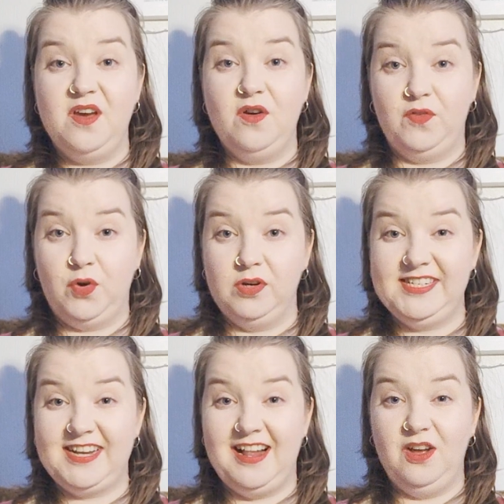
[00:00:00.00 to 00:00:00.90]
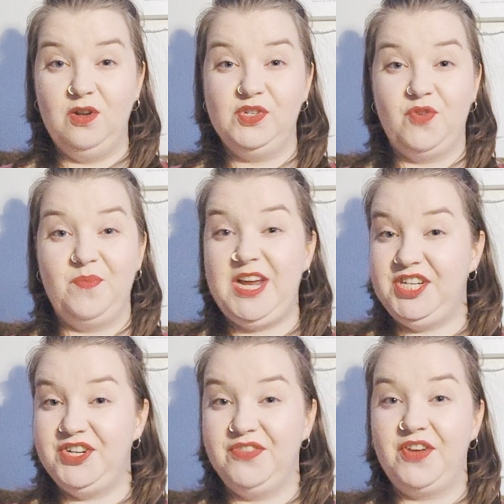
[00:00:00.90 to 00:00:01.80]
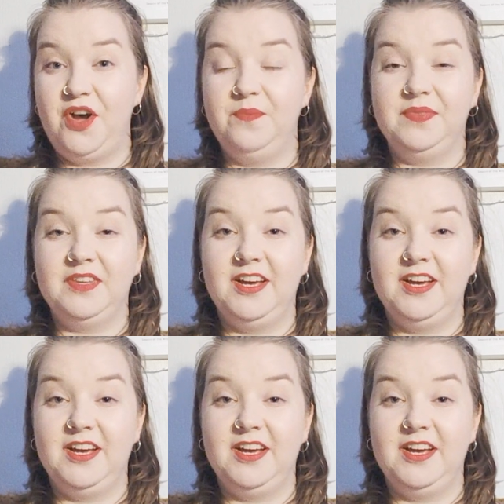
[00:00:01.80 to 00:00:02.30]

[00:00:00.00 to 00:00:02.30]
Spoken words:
Of course, I'll also mention the